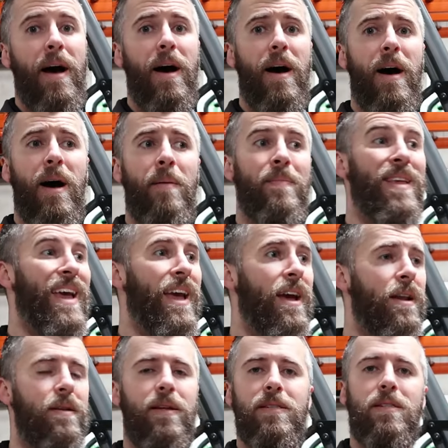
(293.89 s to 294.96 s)
Um,
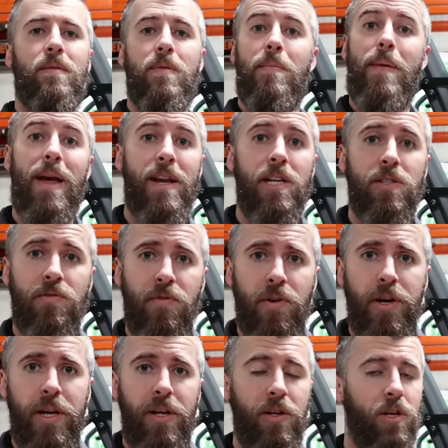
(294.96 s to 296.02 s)
and it's gonna be maintenance
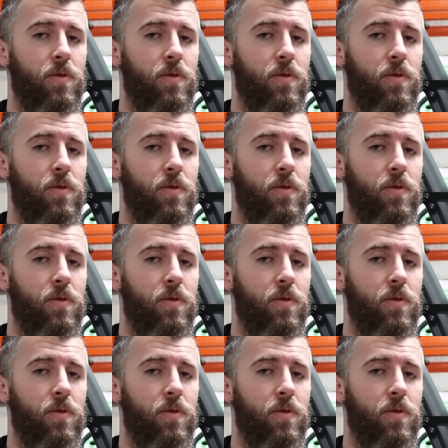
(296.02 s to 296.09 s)
free.